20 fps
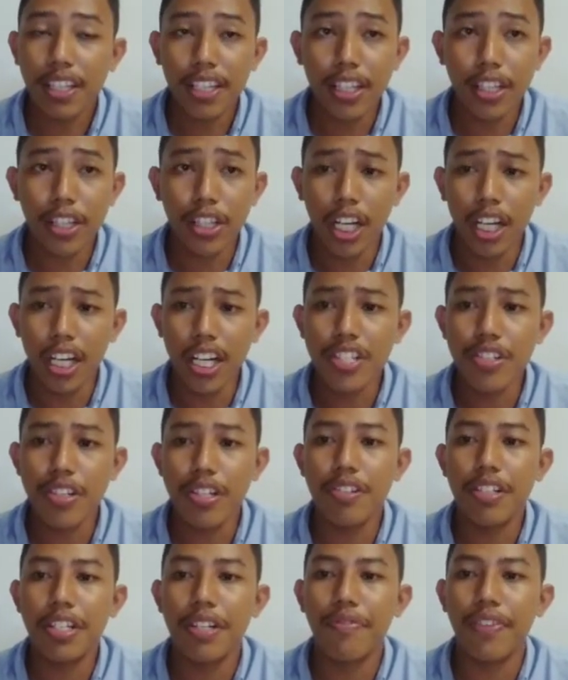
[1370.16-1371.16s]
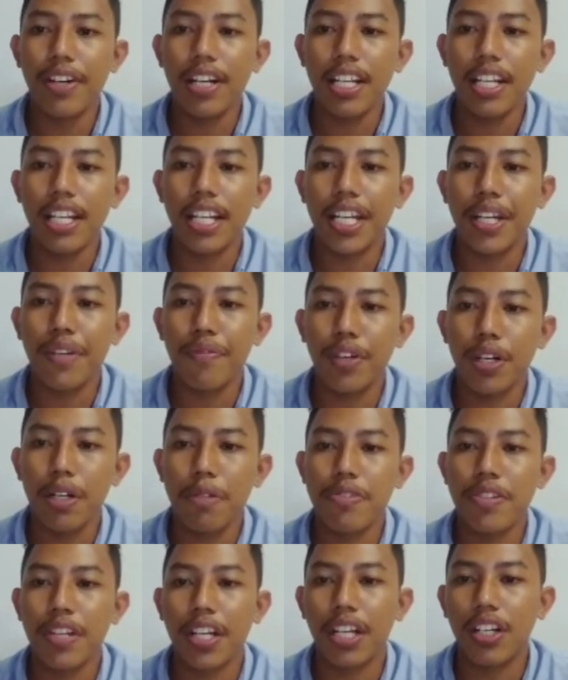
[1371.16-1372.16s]
knowledge retrieval
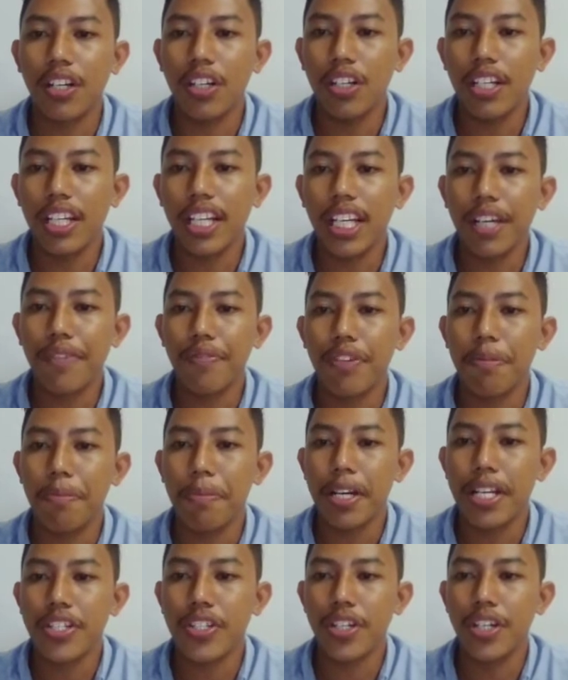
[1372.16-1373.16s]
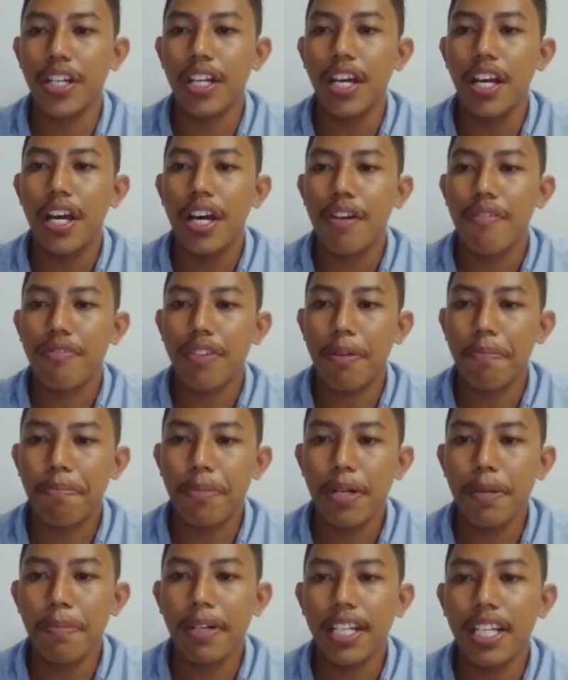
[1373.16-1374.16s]
involves recalling information from
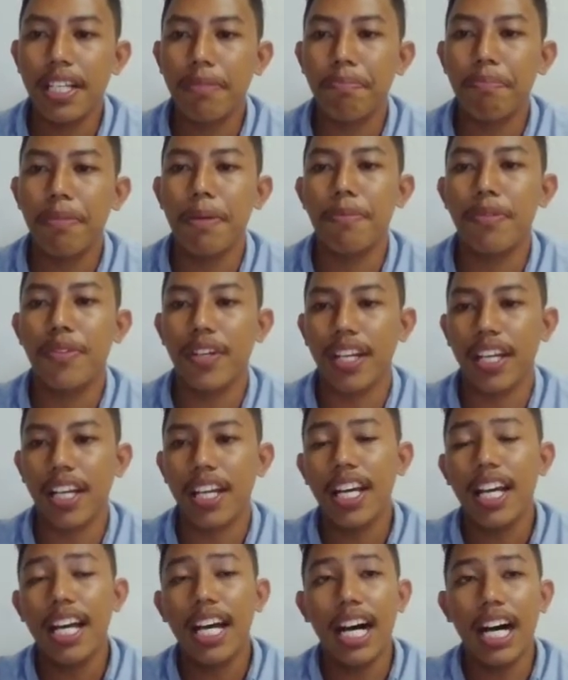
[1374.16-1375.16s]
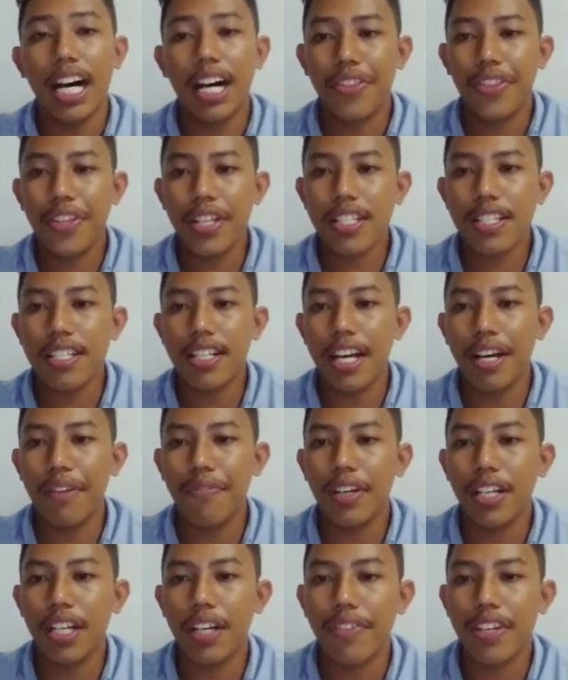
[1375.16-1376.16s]
permanent memory. At this
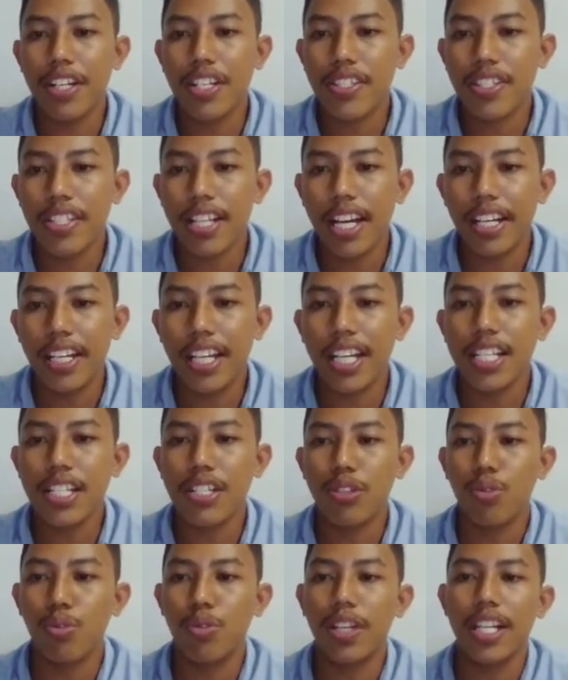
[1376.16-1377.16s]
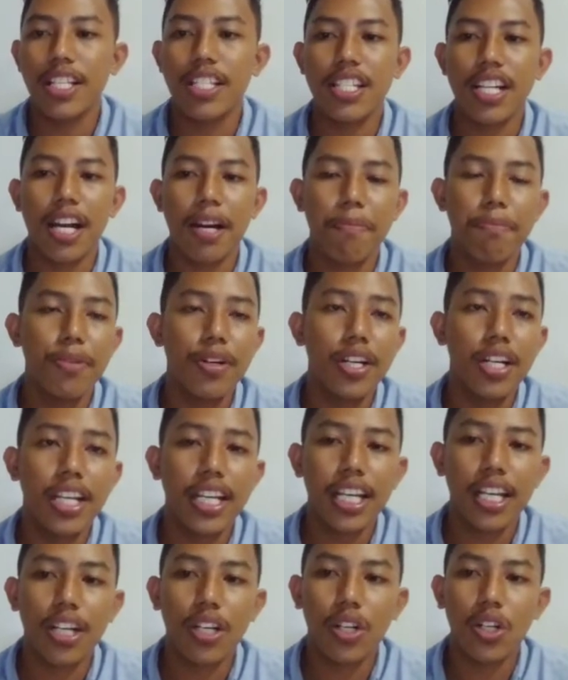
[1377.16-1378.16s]
level of understanding, students are
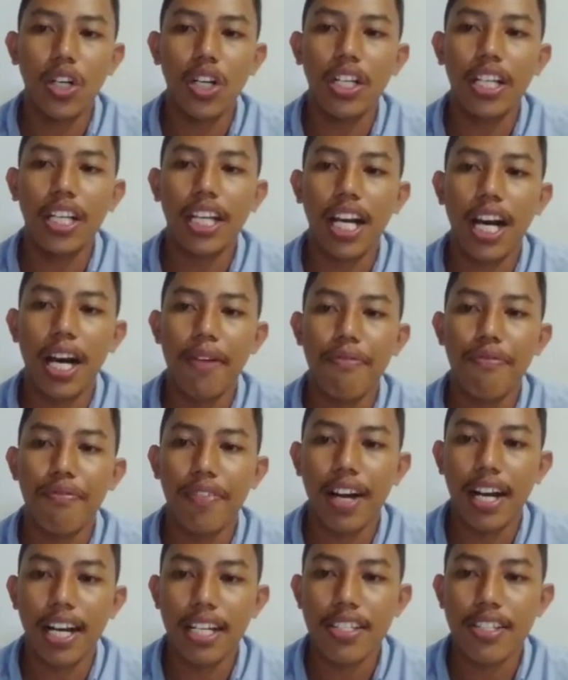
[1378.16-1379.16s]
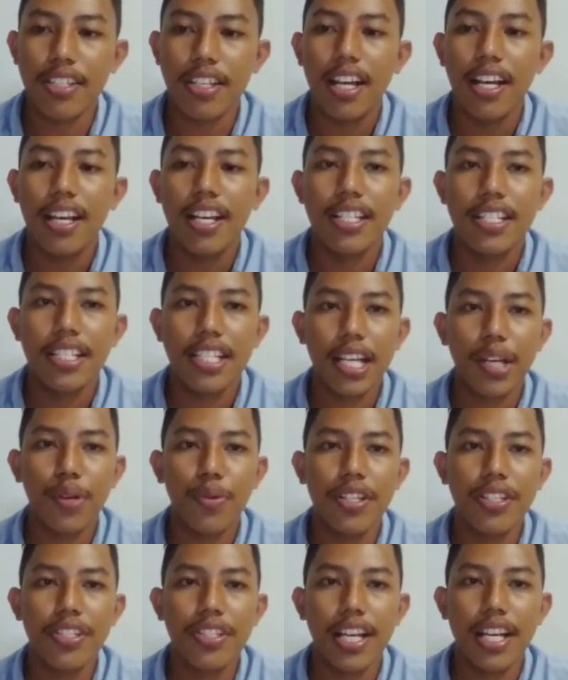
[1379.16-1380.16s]
merely calling up facts,
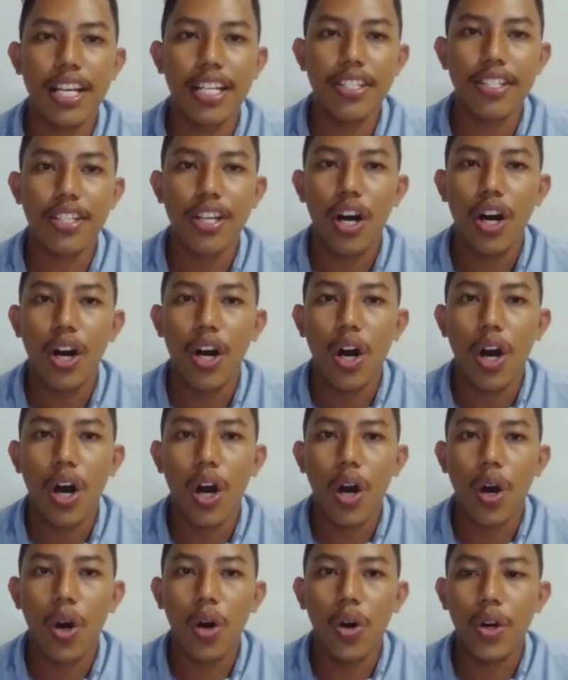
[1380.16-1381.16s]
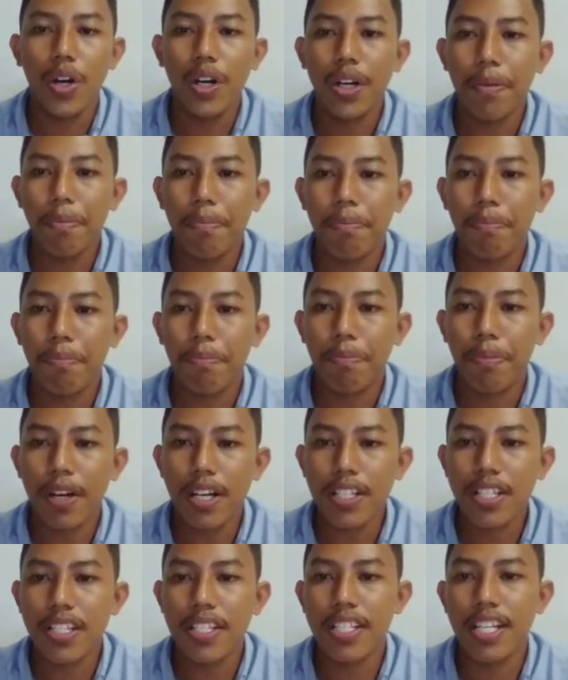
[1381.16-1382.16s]
sequences, or
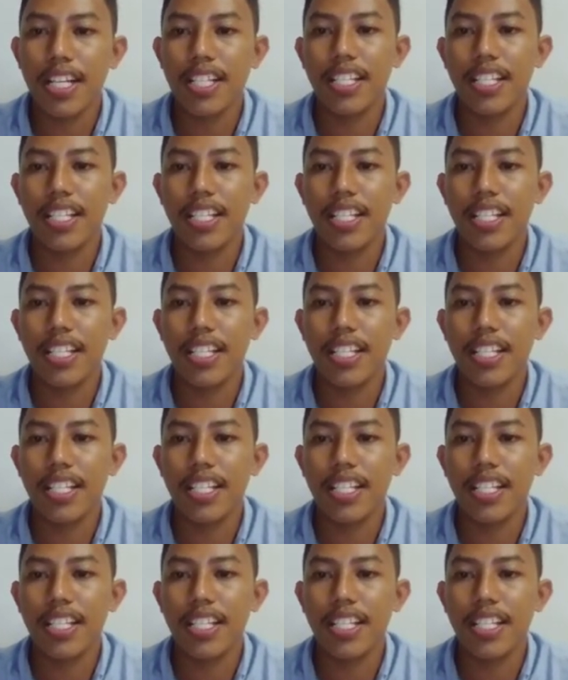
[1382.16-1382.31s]
processes